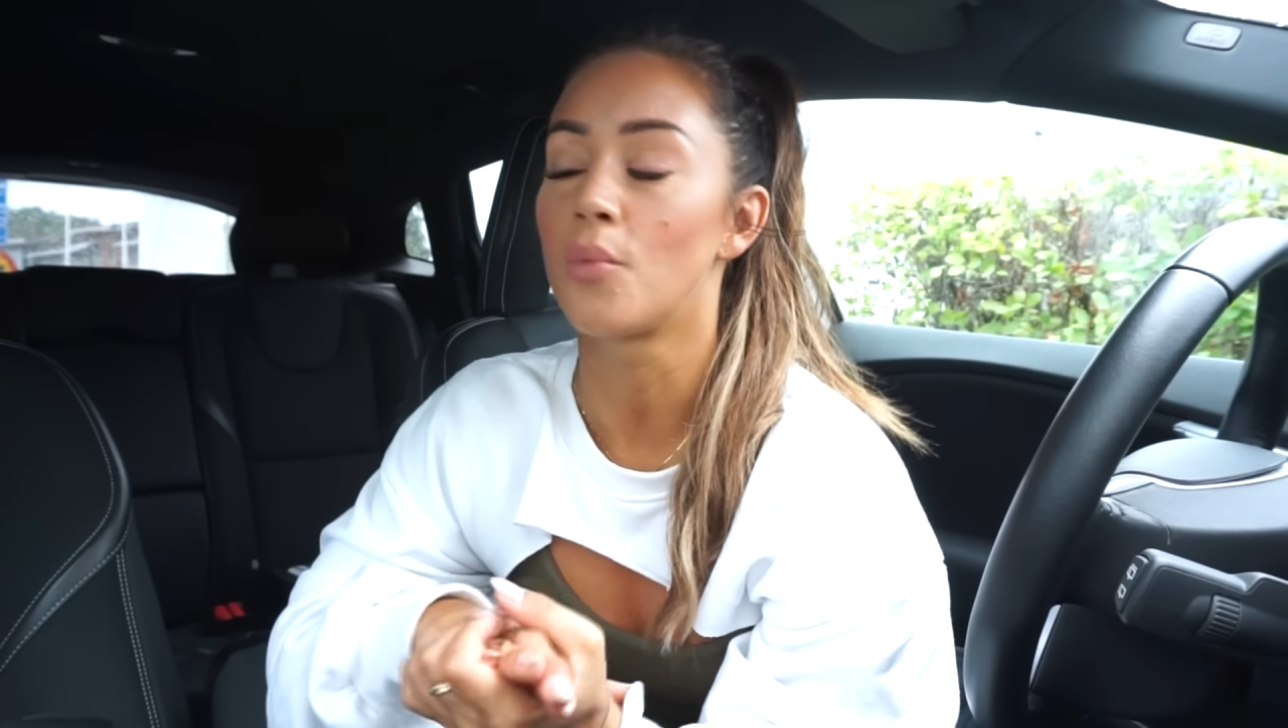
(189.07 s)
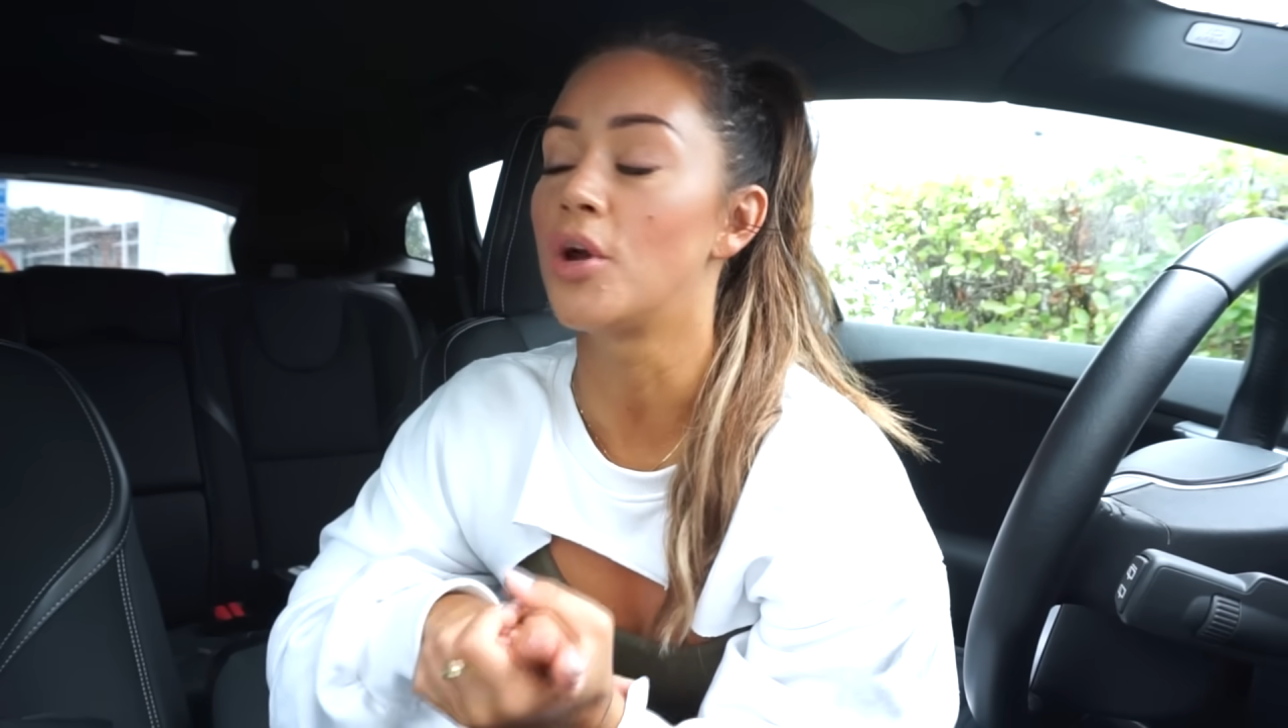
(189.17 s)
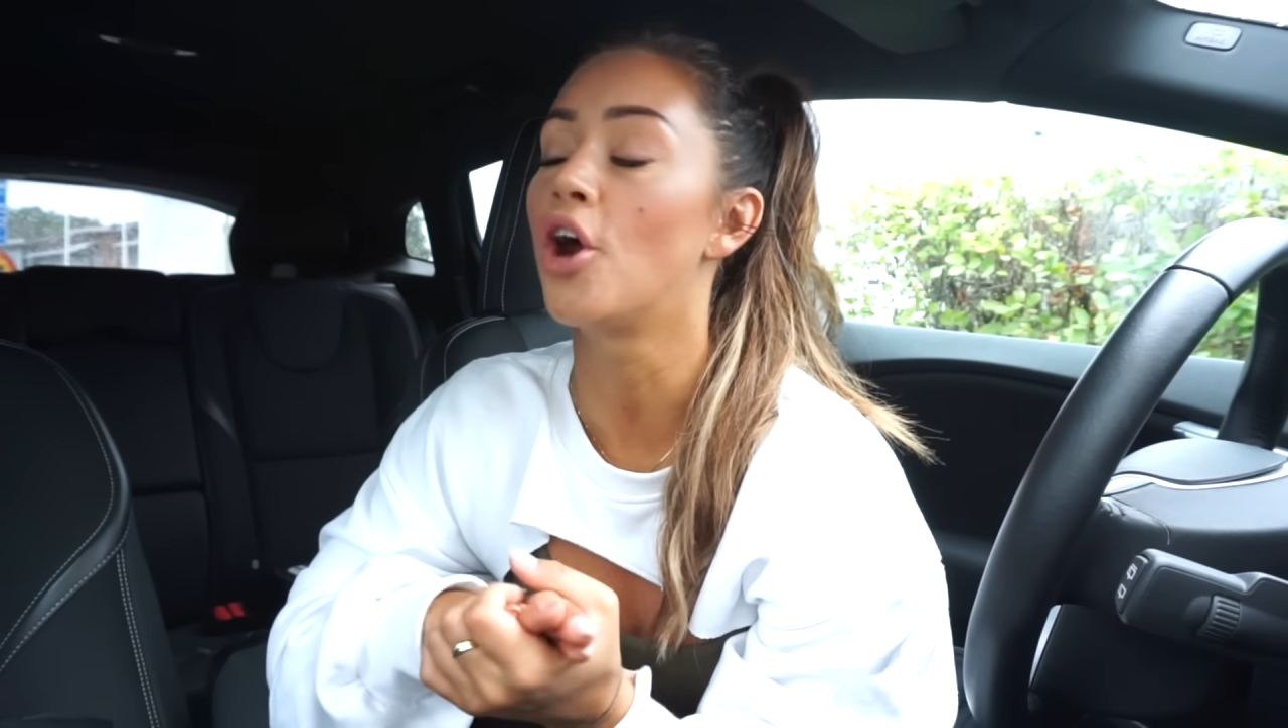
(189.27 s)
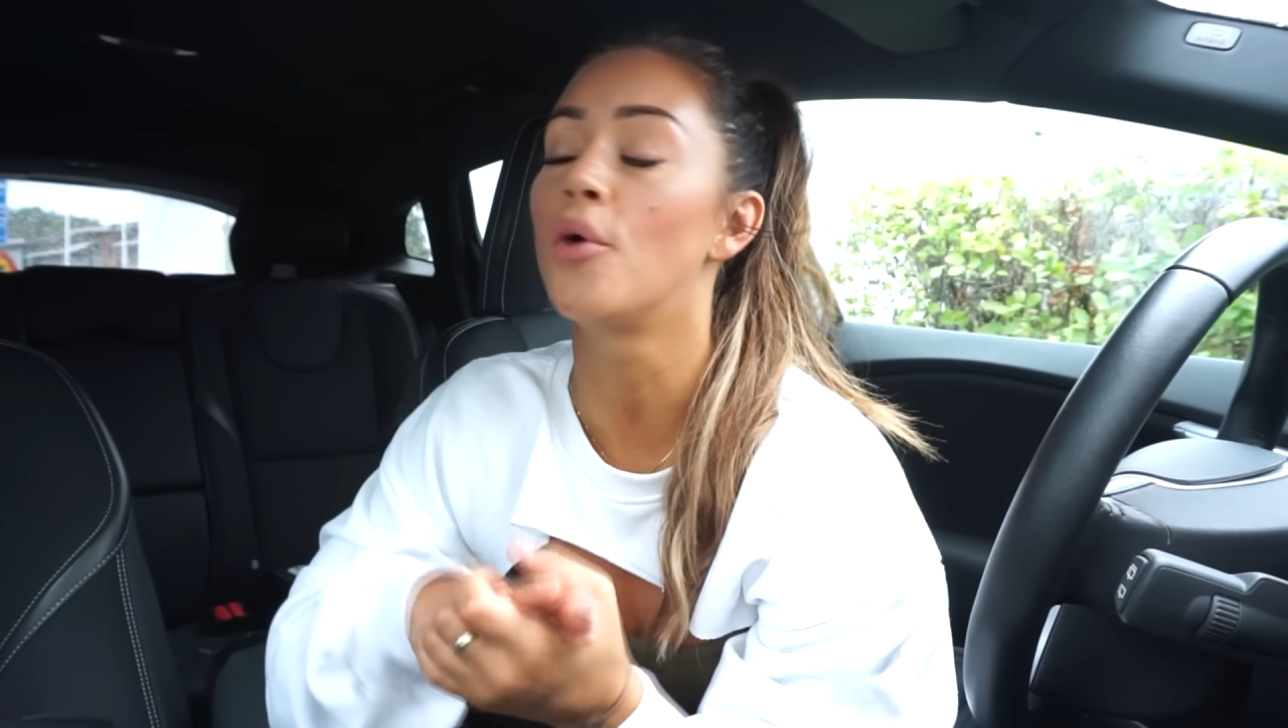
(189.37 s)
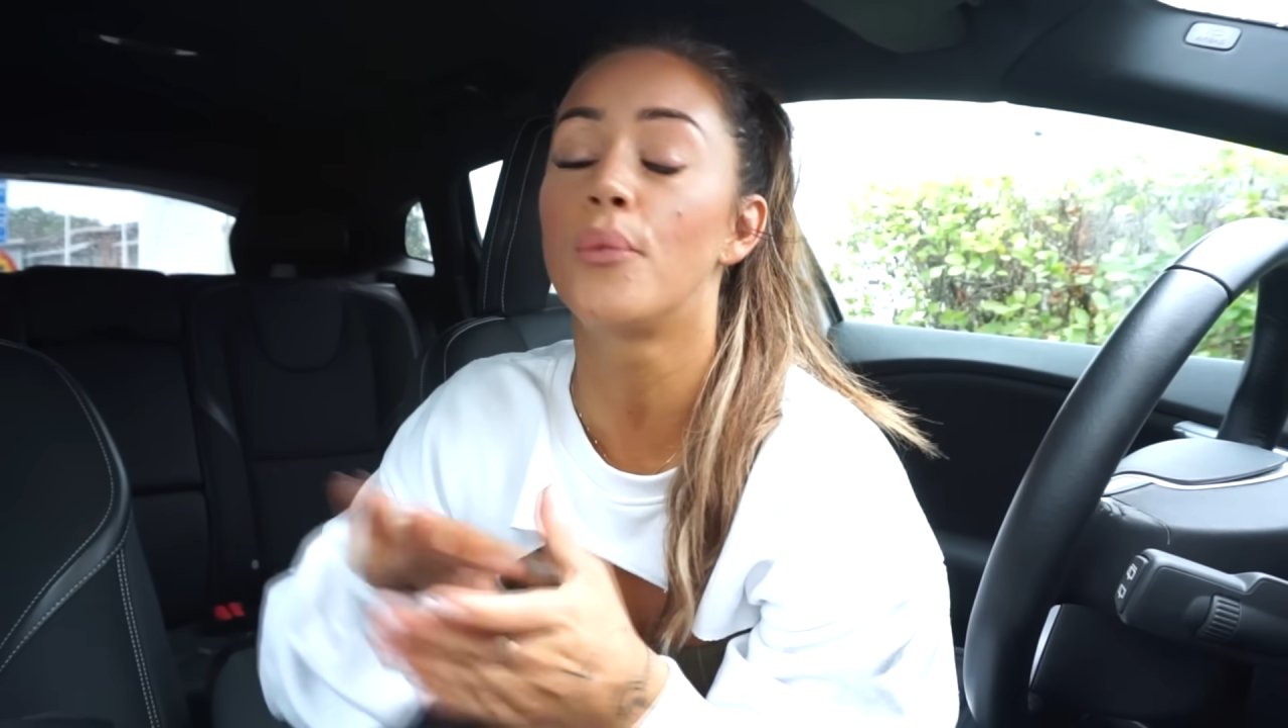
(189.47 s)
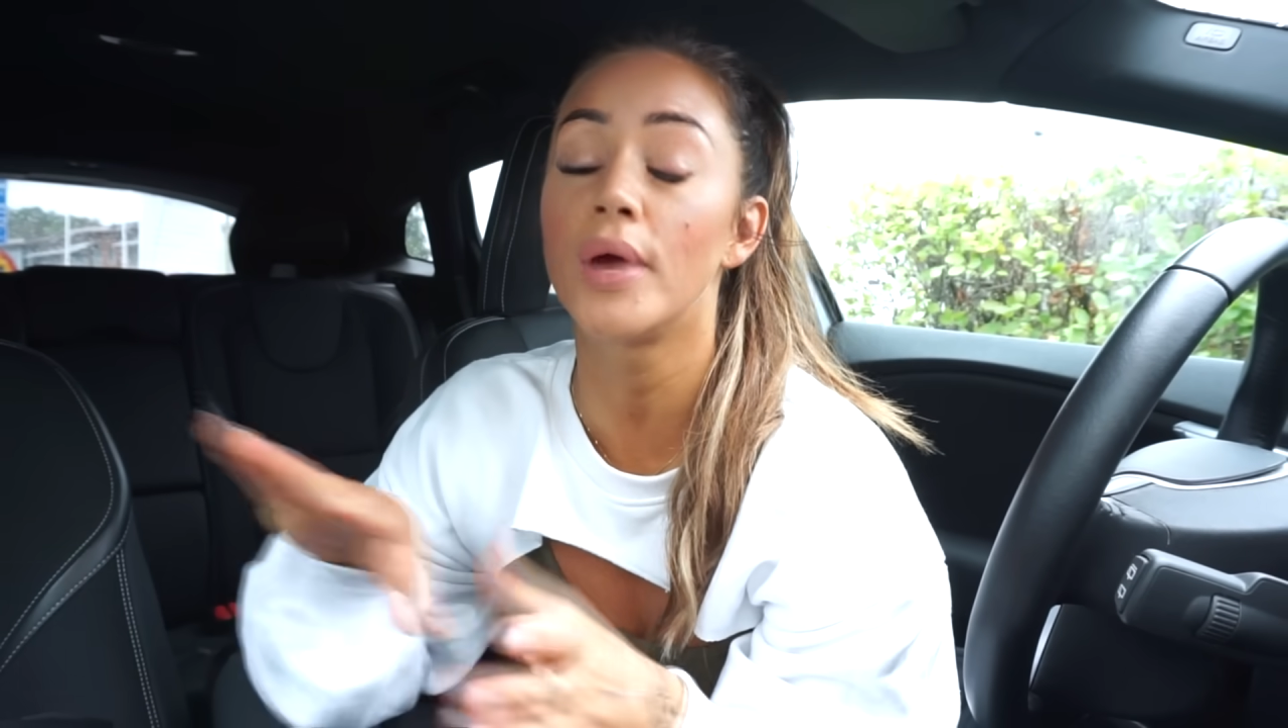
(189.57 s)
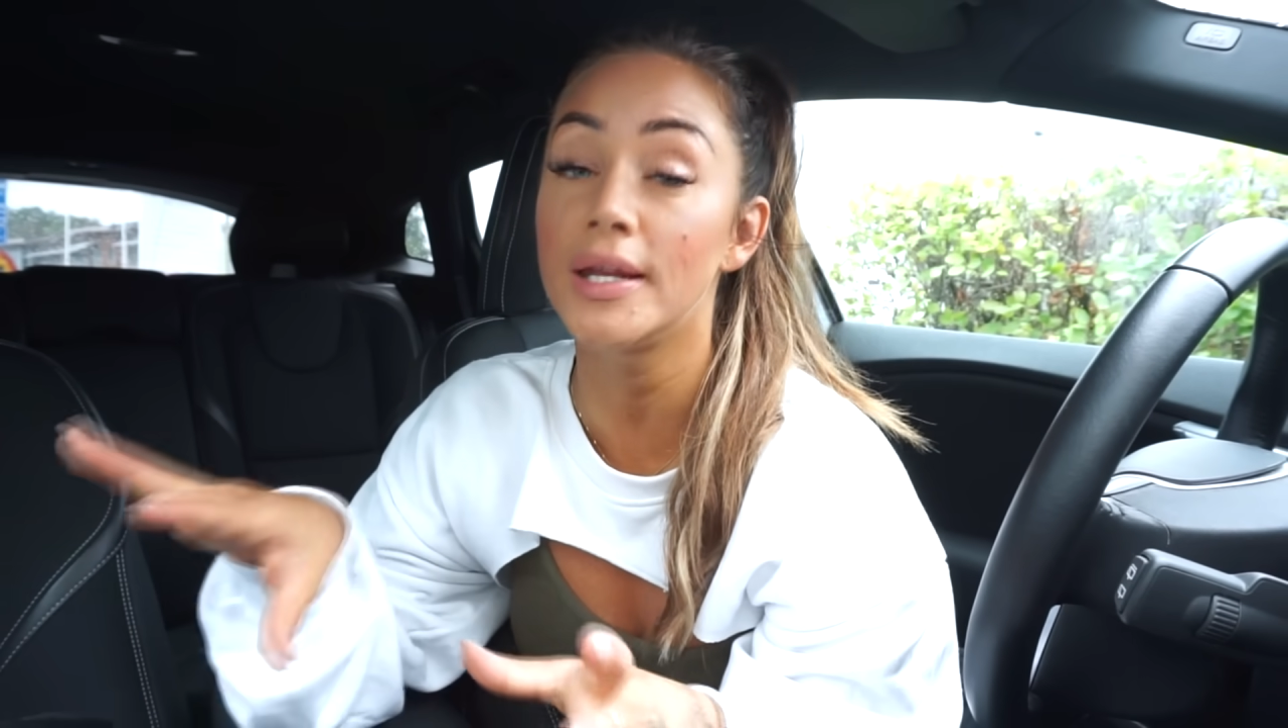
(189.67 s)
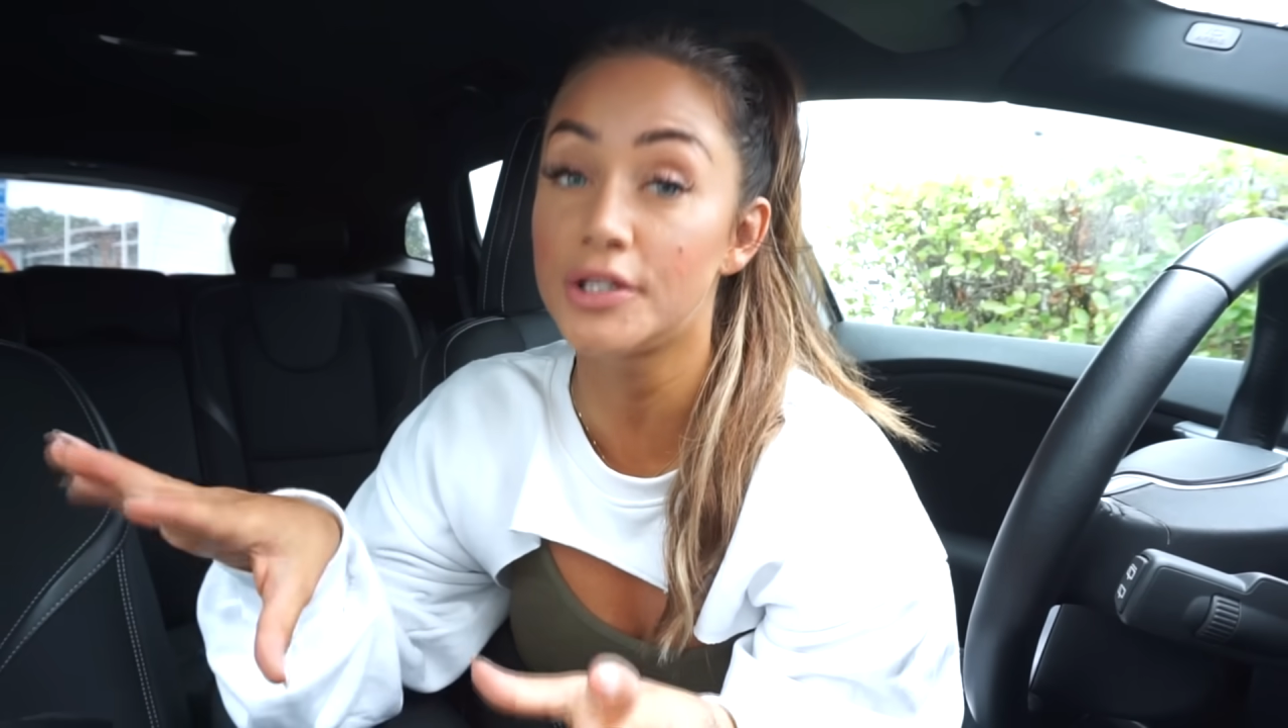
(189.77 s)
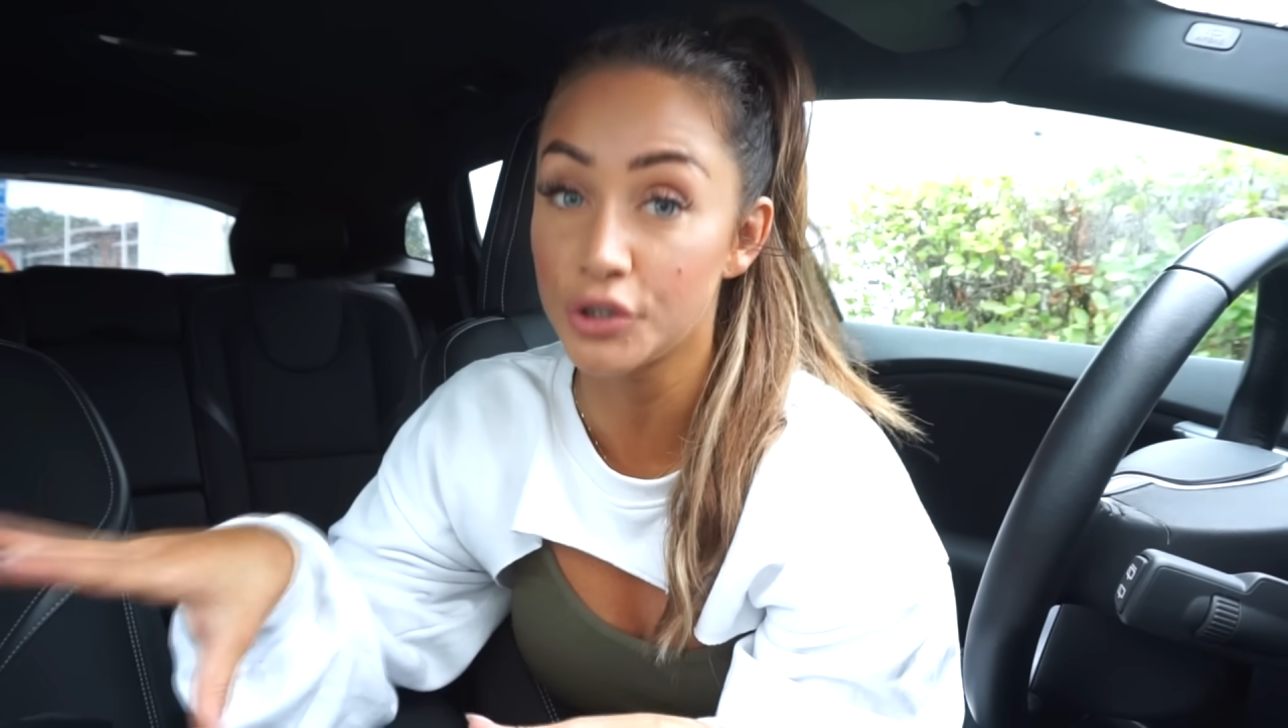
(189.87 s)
we are ready